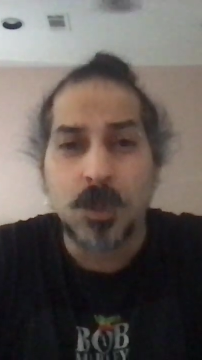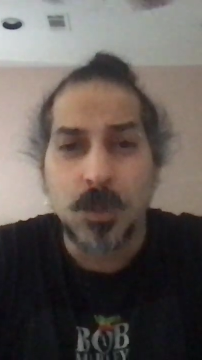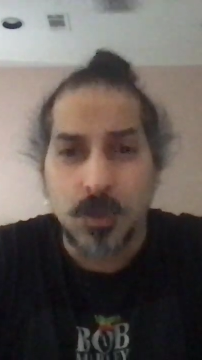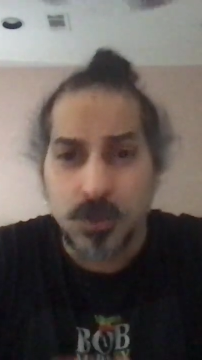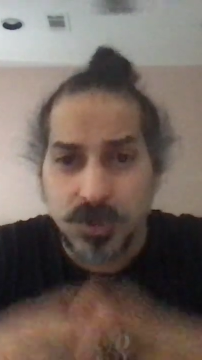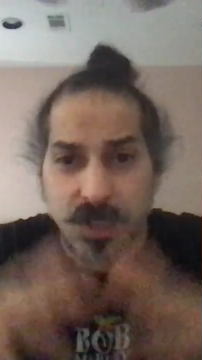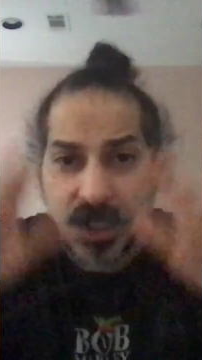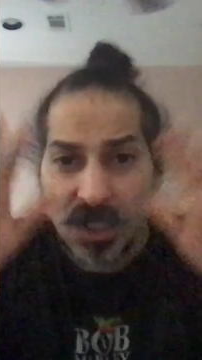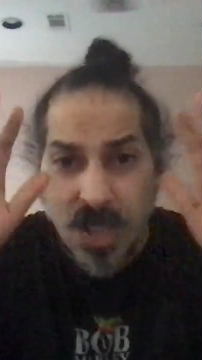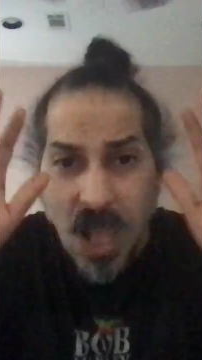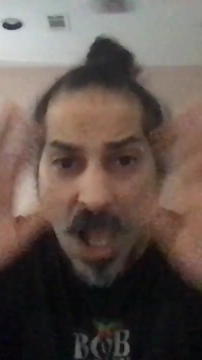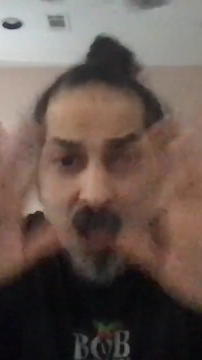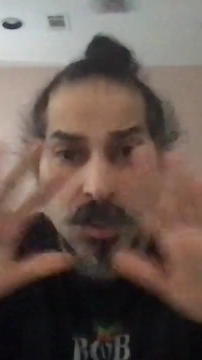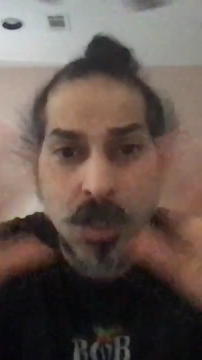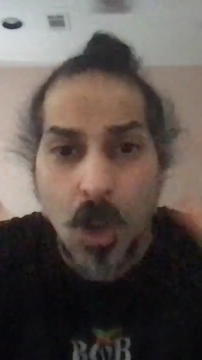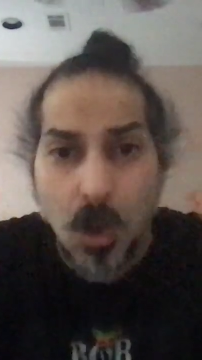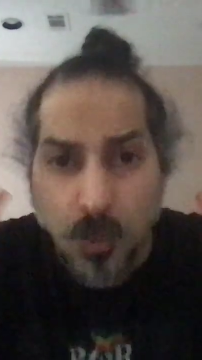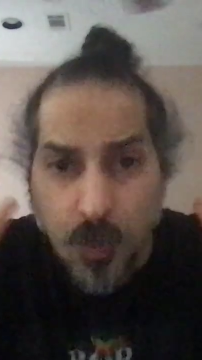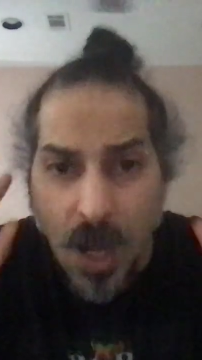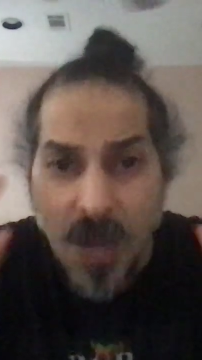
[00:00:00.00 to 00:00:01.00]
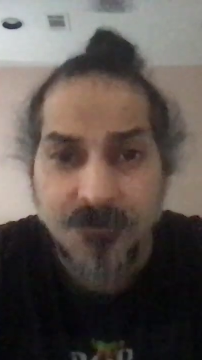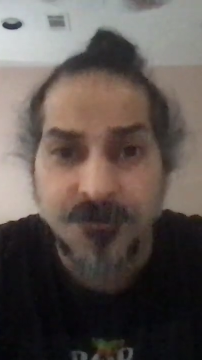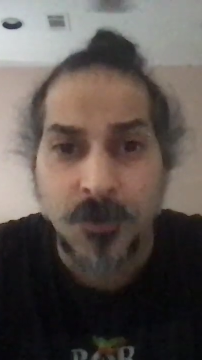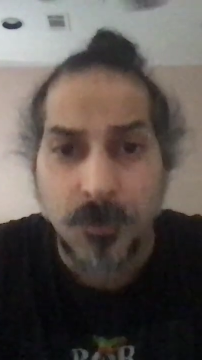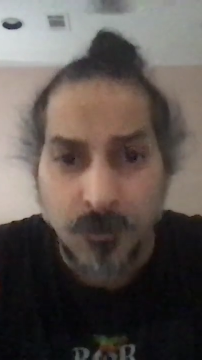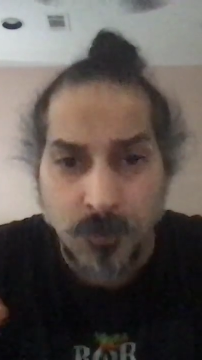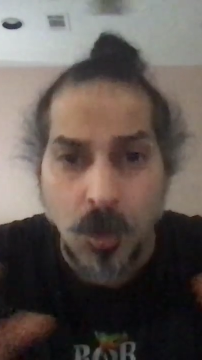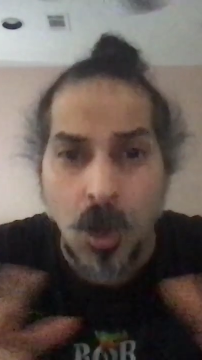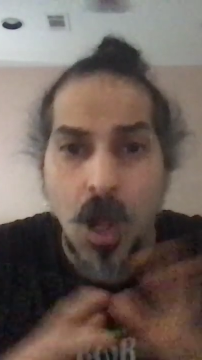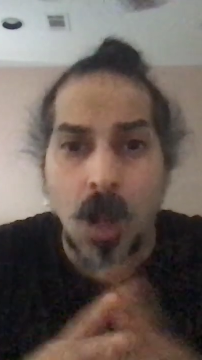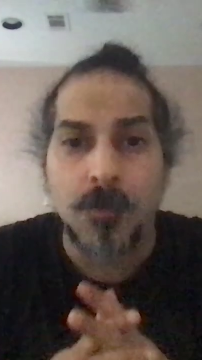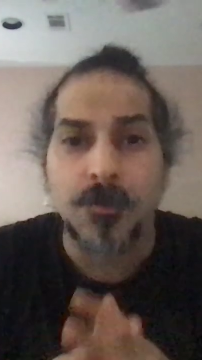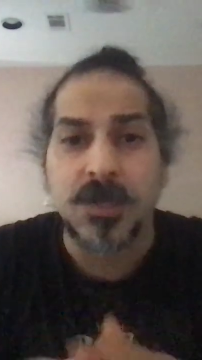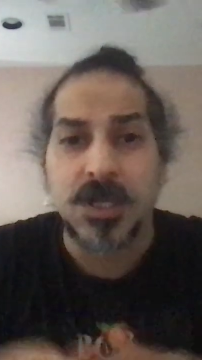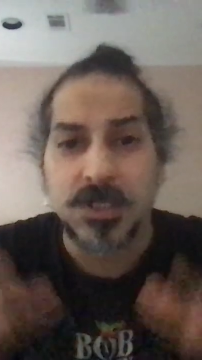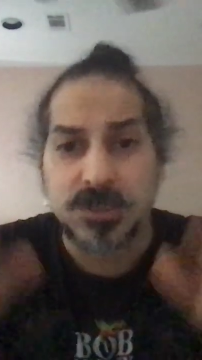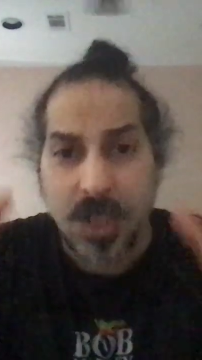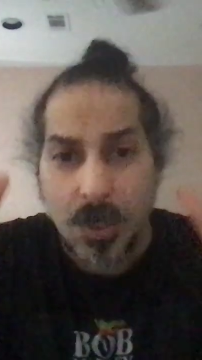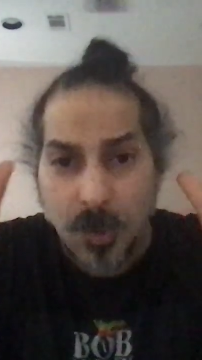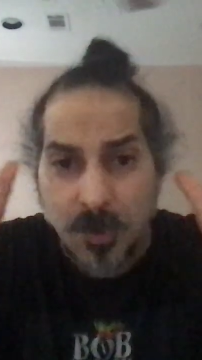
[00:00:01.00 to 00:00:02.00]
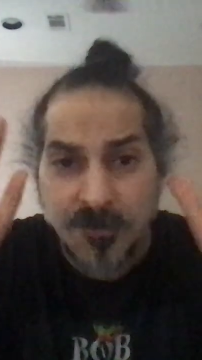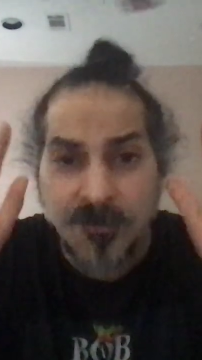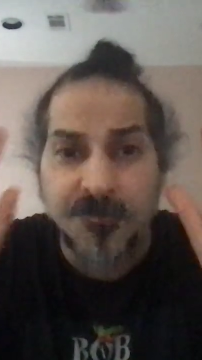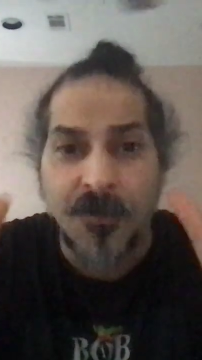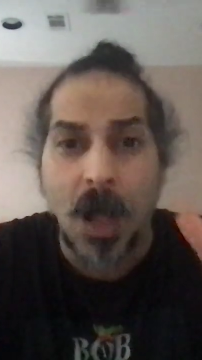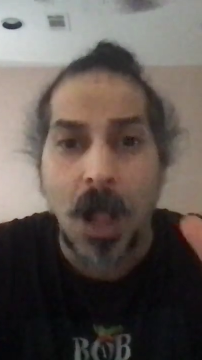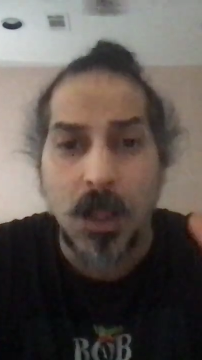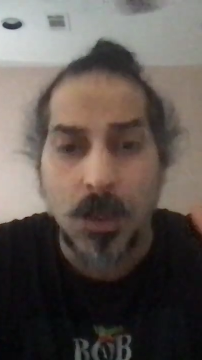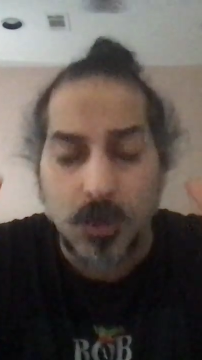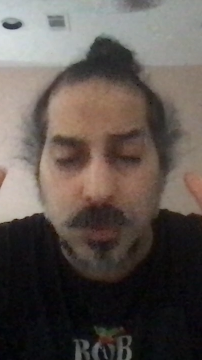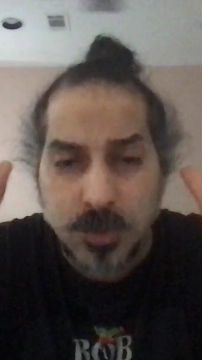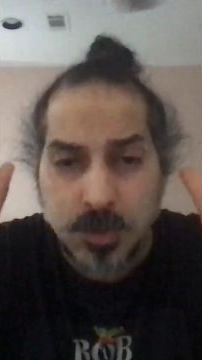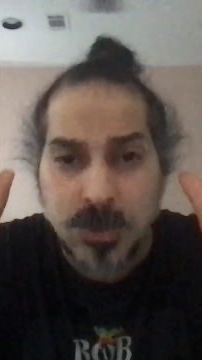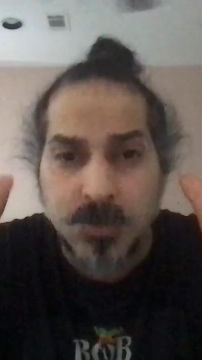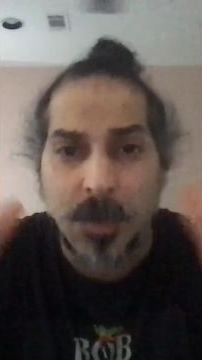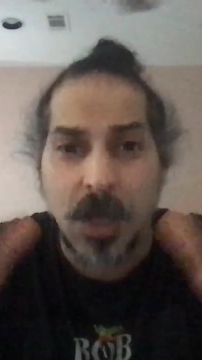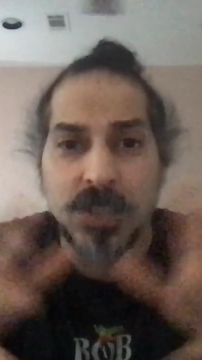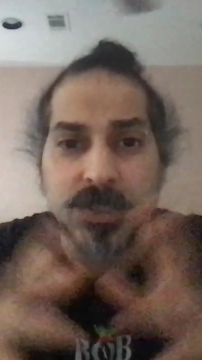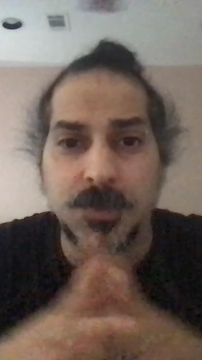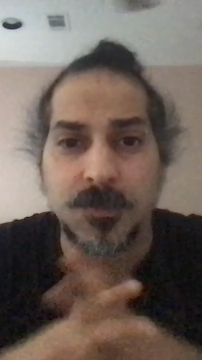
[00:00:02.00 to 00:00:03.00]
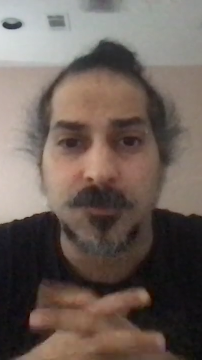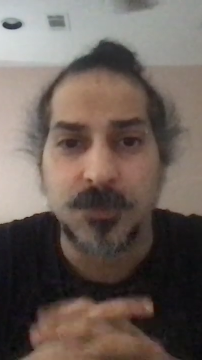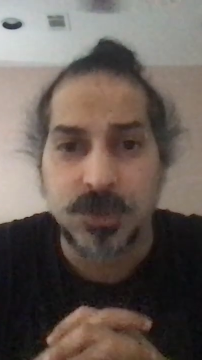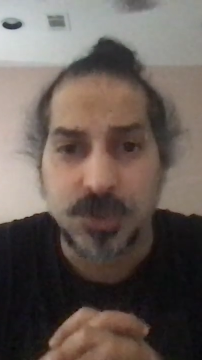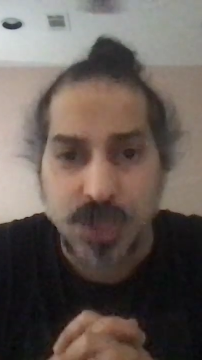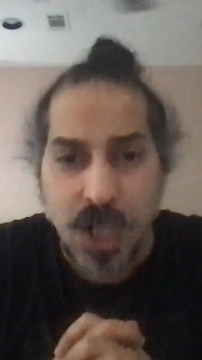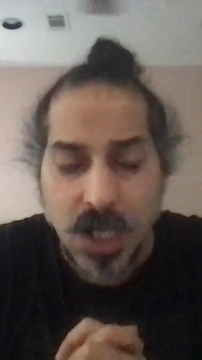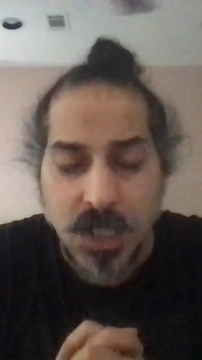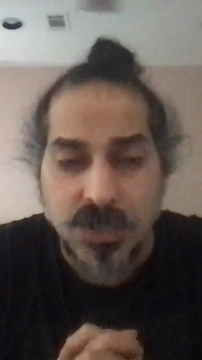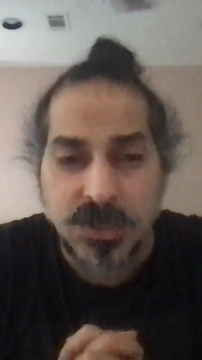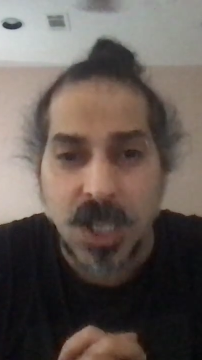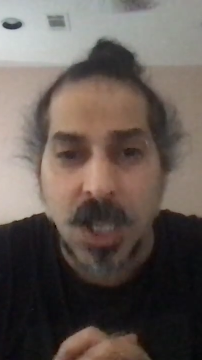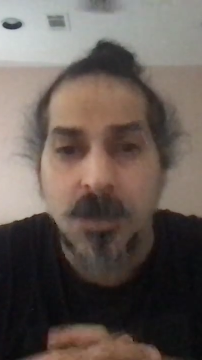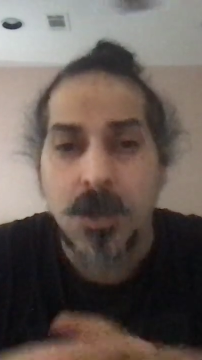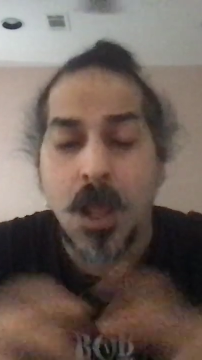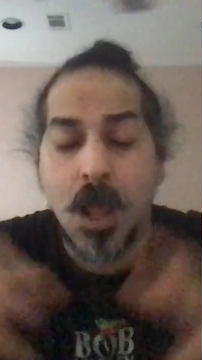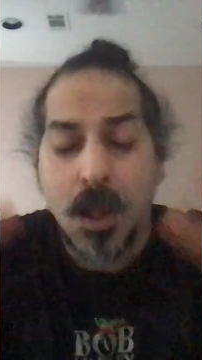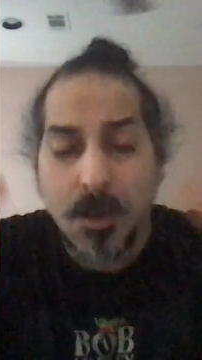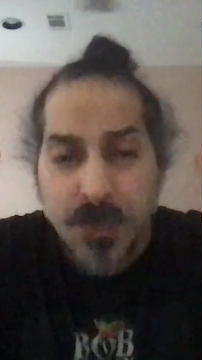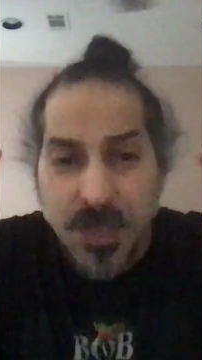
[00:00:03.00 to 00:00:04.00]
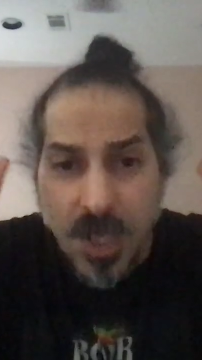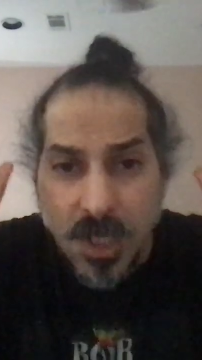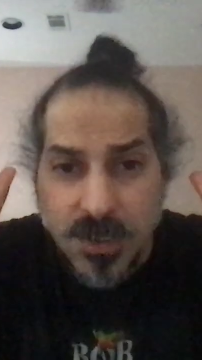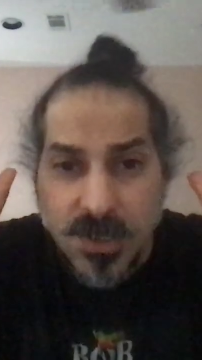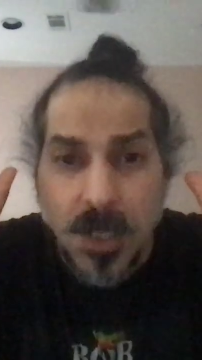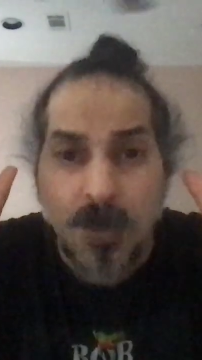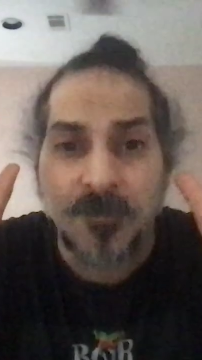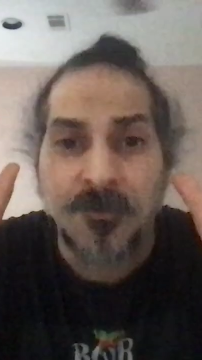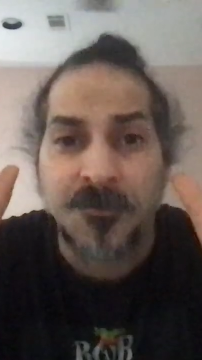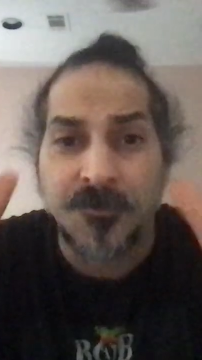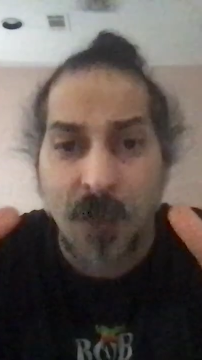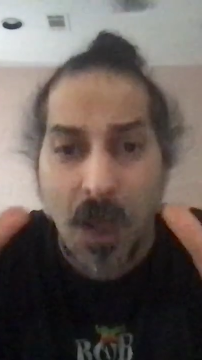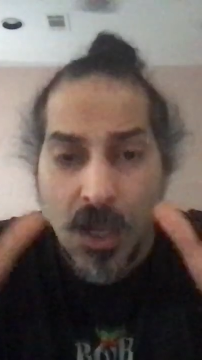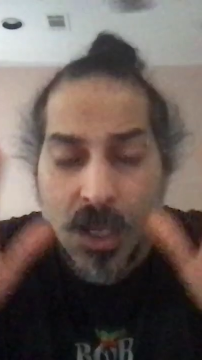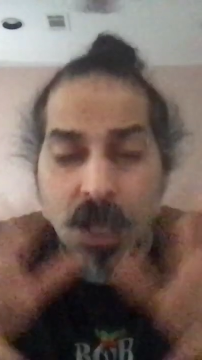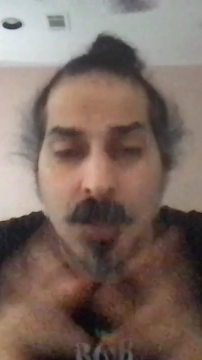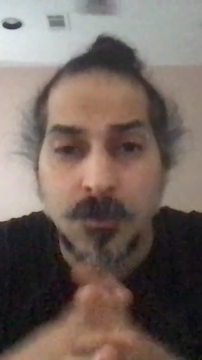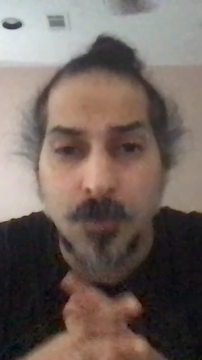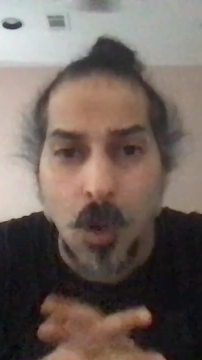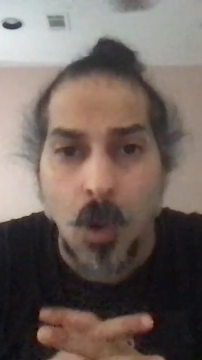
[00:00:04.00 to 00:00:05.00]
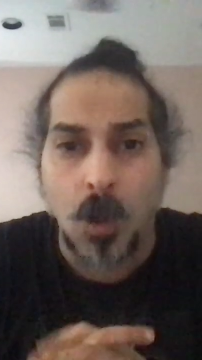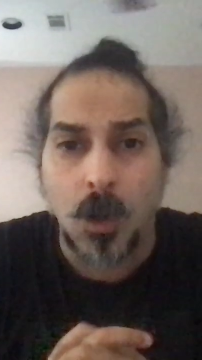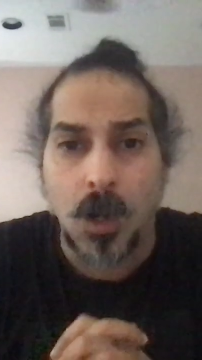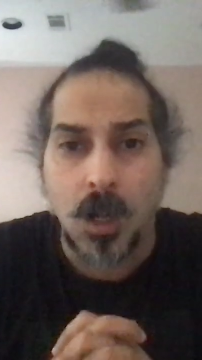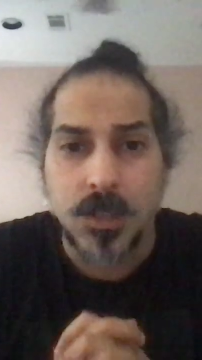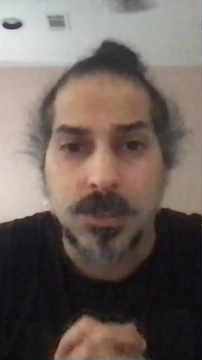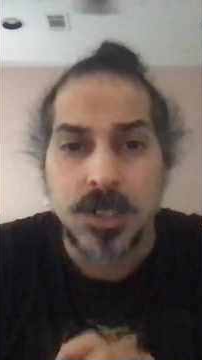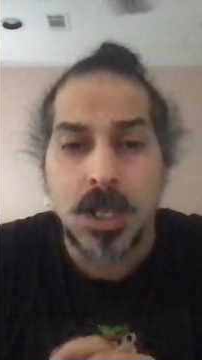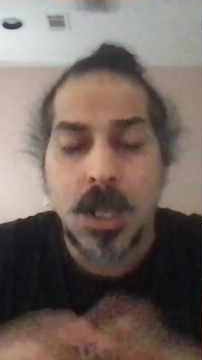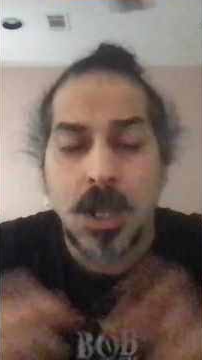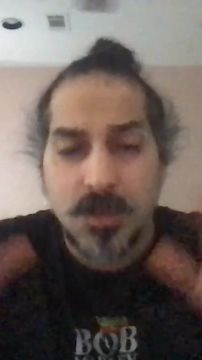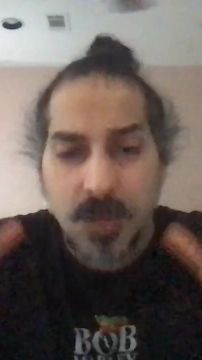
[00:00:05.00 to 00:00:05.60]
who did not know right from wrong because they were followers responsible for genocide because they're fucking morons.